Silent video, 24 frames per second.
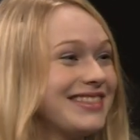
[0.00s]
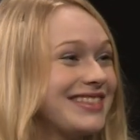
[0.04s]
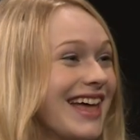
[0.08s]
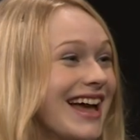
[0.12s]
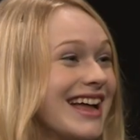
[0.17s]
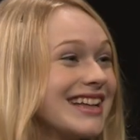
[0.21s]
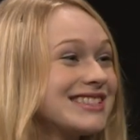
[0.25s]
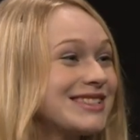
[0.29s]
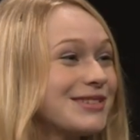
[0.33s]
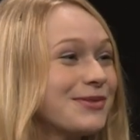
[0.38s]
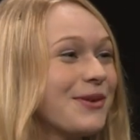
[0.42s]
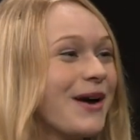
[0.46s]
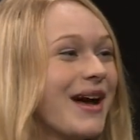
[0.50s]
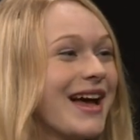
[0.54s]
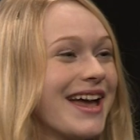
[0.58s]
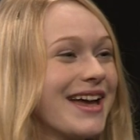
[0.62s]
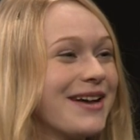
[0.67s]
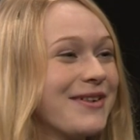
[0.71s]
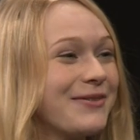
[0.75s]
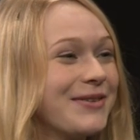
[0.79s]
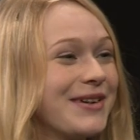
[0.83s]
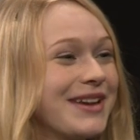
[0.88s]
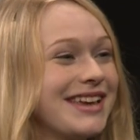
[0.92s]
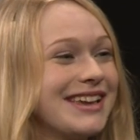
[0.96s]
That's
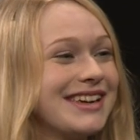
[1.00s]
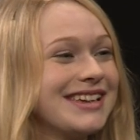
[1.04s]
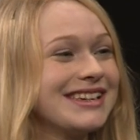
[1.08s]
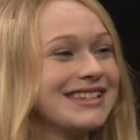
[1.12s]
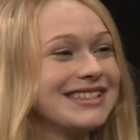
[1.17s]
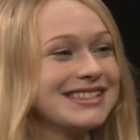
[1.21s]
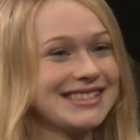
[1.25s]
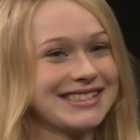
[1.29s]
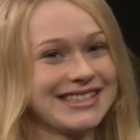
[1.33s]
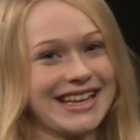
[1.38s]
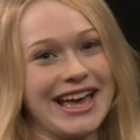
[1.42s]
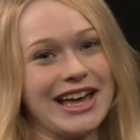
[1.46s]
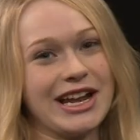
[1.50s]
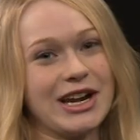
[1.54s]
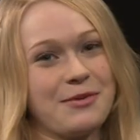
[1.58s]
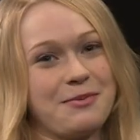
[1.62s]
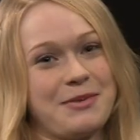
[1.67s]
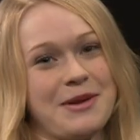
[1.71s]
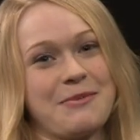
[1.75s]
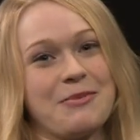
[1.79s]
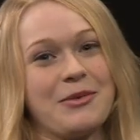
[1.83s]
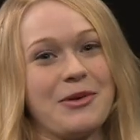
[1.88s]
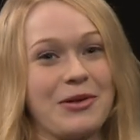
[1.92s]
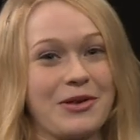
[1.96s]
why we Seattle
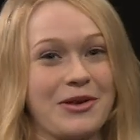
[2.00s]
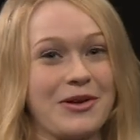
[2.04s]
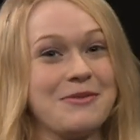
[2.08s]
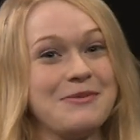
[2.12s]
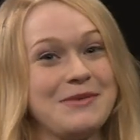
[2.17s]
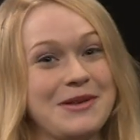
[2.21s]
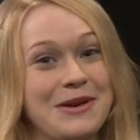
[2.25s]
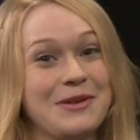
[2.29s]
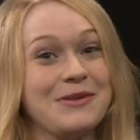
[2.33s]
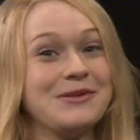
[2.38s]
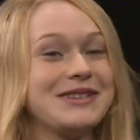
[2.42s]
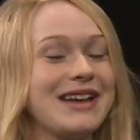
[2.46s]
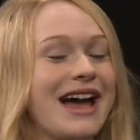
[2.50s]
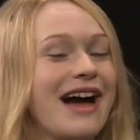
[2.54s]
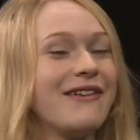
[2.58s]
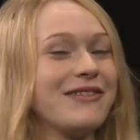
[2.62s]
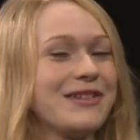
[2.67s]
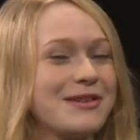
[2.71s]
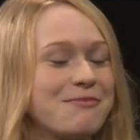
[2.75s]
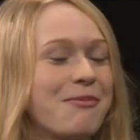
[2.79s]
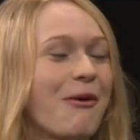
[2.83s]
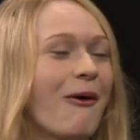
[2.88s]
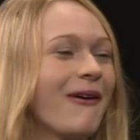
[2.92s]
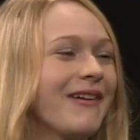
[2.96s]
people commute
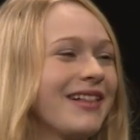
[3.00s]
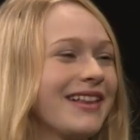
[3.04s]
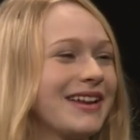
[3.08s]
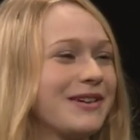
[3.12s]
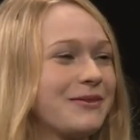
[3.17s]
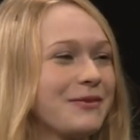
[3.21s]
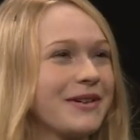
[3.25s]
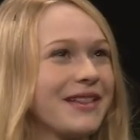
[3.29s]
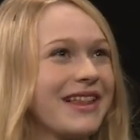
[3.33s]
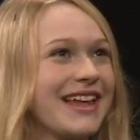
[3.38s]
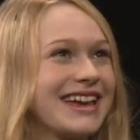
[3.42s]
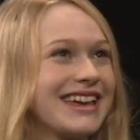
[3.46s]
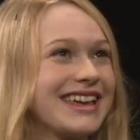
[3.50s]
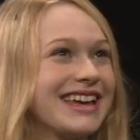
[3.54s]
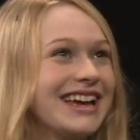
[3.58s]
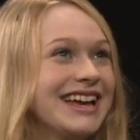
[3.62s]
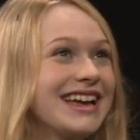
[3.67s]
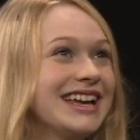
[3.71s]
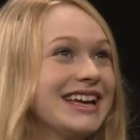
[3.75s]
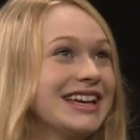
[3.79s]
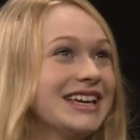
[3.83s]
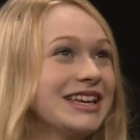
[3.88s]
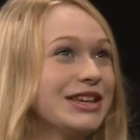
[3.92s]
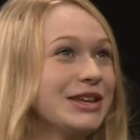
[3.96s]
down to Portland. We're like,
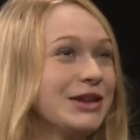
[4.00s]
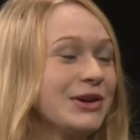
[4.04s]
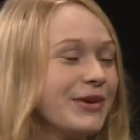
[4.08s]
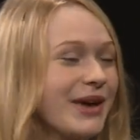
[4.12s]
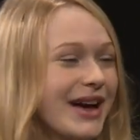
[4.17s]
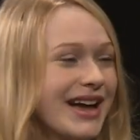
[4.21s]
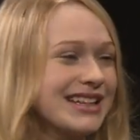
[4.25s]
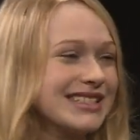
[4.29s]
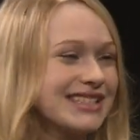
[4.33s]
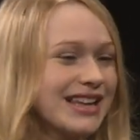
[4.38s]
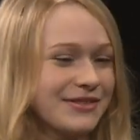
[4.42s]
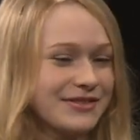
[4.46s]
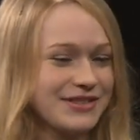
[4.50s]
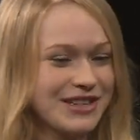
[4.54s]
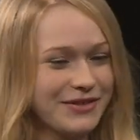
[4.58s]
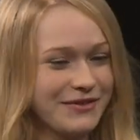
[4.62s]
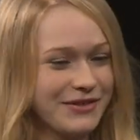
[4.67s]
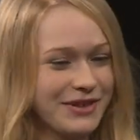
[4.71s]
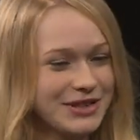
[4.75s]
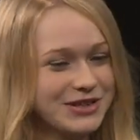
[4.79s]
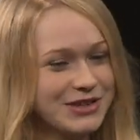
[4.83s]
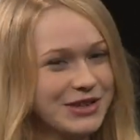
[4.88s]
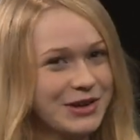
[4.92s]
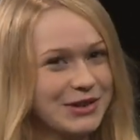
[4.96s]
you guys have
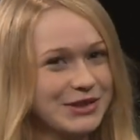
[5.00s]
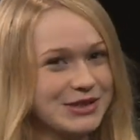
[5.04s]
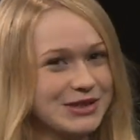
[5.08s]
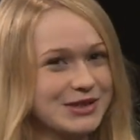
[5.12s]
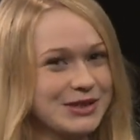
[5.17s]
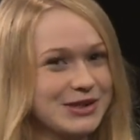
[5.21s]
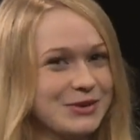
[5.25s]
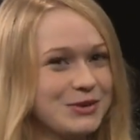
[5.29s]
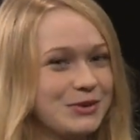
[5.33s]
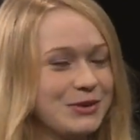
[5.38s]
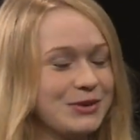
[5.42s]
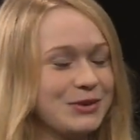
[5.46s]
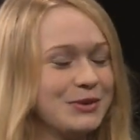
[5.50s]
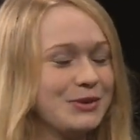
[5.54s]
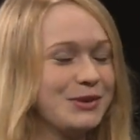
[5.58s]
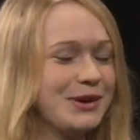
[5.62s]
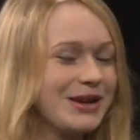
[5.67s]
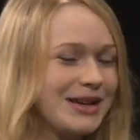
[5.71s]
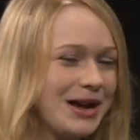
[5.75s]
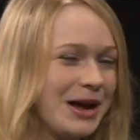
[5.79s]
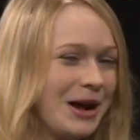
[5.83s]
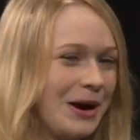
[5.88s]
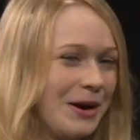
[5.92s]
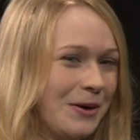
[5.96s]
TV shows.
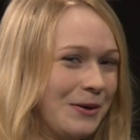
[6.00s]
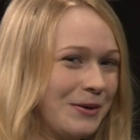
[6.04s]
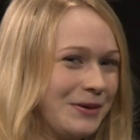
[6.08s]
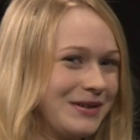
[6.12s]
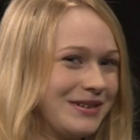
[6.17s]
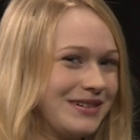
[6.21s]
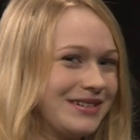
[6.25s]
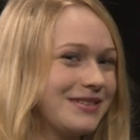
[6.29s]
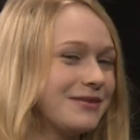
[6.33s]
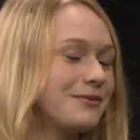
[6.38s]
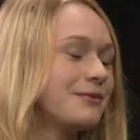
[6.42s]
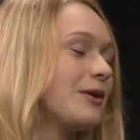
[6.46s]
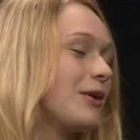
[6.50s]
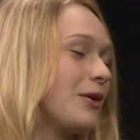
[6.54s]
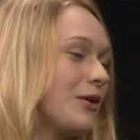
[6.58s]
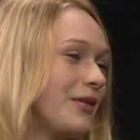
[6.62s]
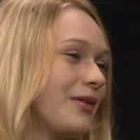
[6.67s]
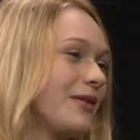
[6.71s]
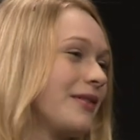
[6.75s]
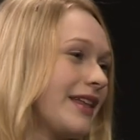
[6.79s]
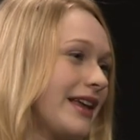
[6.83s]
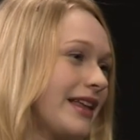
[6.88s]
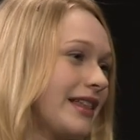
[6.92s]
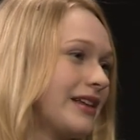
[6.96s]
We don't.
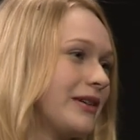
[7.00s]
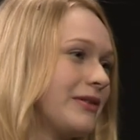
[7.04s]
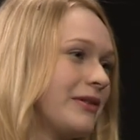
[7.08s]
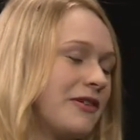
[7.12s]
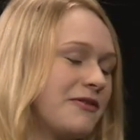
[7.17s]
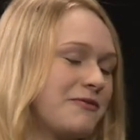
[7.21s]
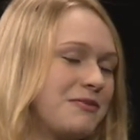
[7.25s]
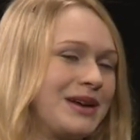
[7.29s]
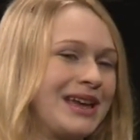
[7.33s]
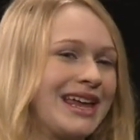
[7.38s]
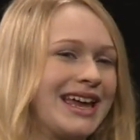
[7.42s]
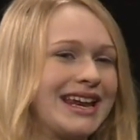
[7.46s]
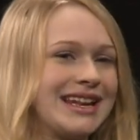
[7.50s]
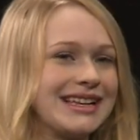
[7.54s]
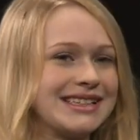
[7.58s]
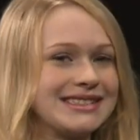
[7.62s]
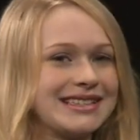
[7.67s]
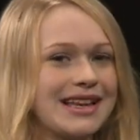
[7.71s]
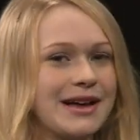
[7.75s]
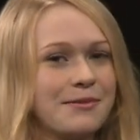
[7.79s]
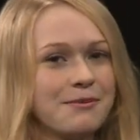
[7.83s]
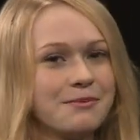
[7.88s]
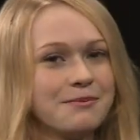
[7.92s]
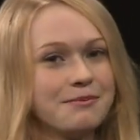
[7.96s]
Well, lately we've been getting
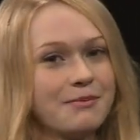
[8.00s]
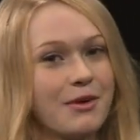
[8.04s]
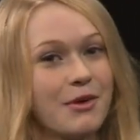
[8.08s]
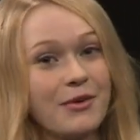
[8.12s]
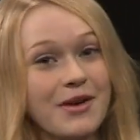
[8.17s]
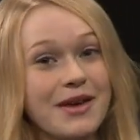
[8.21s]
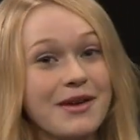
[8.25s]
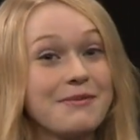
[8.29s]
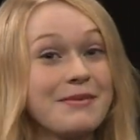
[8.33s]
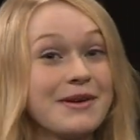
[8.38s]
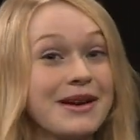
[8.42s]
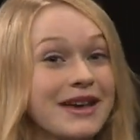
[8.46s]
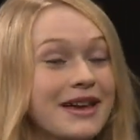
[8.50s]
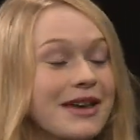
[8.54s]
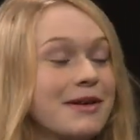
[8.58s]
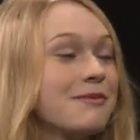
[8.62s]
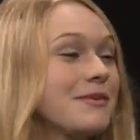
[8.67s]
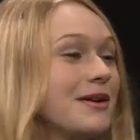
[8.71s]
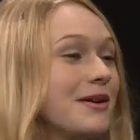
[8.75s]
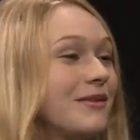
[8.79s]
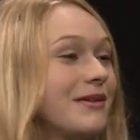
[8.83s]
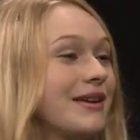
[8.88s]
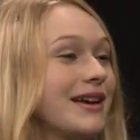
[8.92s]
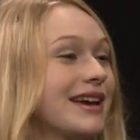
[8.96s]
some, but we've been
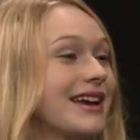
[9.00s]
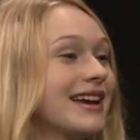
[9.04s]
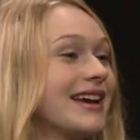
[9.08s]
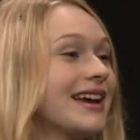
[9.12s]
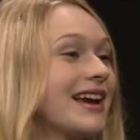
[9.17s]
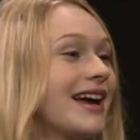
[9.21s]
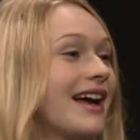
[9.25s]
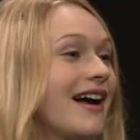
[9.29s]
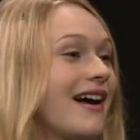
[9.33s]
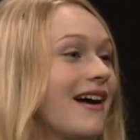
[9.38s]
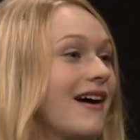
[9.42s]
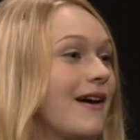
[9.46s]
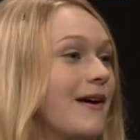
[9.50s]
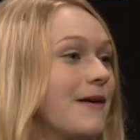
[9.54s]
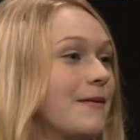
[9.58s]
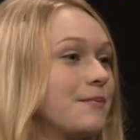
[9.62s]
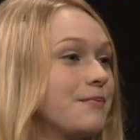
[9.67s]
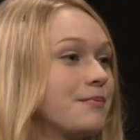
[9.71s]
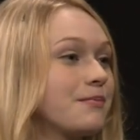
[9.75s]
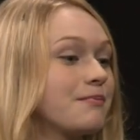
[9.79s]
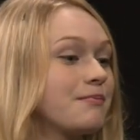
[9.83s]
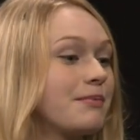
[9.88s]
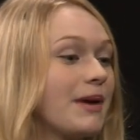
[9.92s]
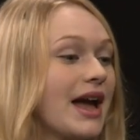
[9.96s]
commuting.
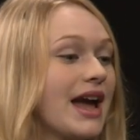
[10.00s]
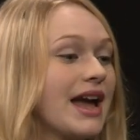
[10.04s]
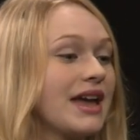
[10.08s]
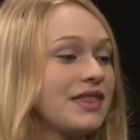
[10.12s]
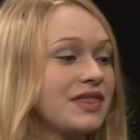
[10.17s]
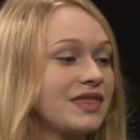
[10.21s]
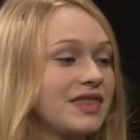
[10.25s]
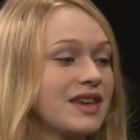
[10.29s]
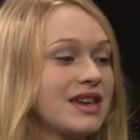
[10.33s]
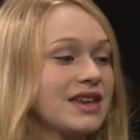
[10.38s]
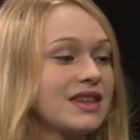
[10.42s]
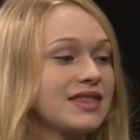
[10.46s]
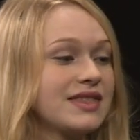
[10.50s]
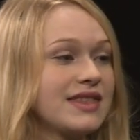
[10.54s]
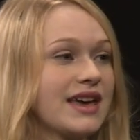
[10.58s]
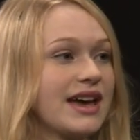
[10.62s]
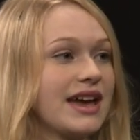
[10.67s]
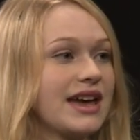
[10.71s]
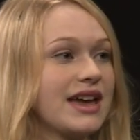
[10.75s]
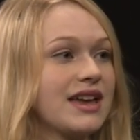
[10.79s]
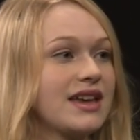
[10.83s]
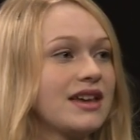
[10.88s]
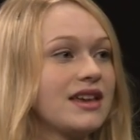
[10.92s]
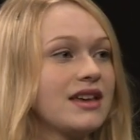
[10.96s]
But I think
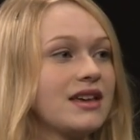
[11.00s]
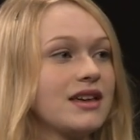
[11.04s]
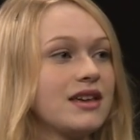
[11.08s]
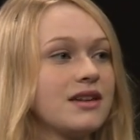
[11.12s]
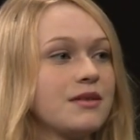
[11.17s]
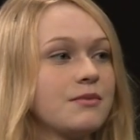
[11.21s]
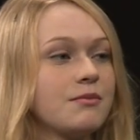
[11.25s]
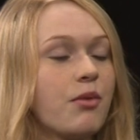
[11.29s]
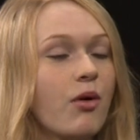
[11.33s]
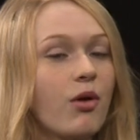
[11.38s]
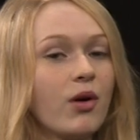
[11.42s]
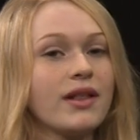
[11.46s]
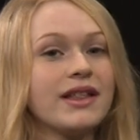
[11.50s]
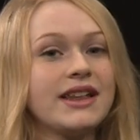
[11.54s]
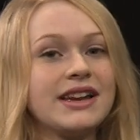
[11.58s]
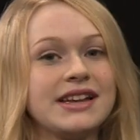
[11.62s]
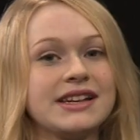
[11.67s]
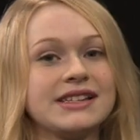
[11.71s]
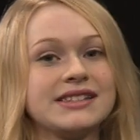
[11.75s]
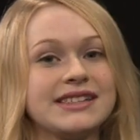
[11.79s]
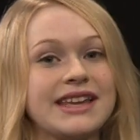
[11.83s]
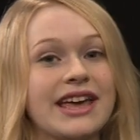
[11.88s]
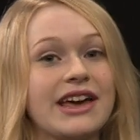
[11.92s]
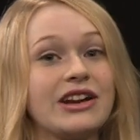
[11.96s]
that Portland
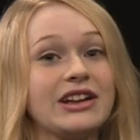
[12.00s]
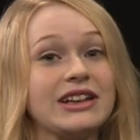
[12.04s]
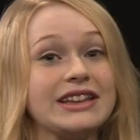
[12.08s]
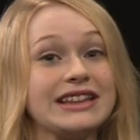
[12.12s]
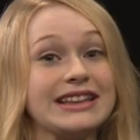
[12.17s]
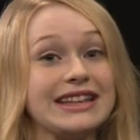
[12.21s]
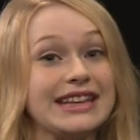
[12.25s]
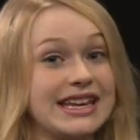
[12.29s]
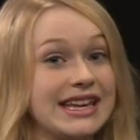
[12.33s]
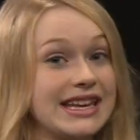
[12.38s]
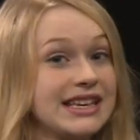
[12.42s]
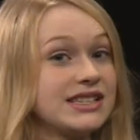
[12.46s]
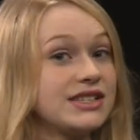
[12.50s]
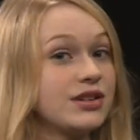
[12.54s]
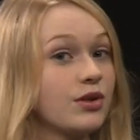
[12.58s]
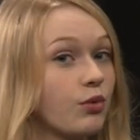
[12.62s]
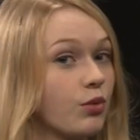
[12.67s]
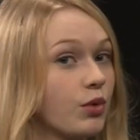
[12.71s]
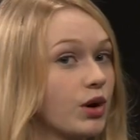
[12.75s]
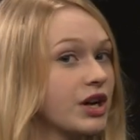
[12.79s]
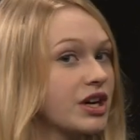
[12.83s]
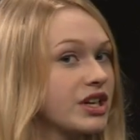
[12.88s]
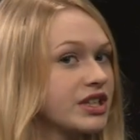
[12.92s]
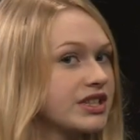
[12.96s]
and Seattle need to
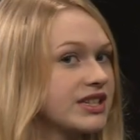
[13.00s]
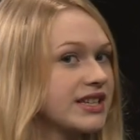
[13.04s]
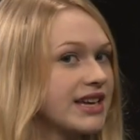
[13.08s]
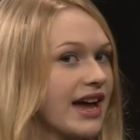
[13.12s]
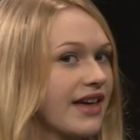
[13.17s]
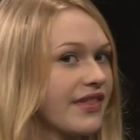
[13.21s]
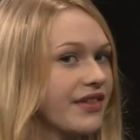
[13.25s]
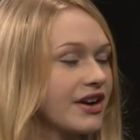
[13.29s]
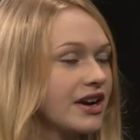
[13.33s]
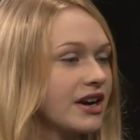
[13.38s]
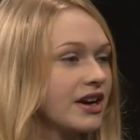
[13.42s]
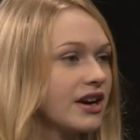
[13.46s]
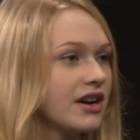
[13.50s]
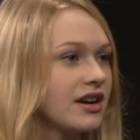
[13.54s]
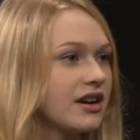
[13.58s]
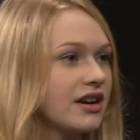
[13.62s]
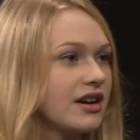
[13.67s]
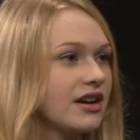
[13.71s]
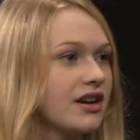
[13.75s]
work together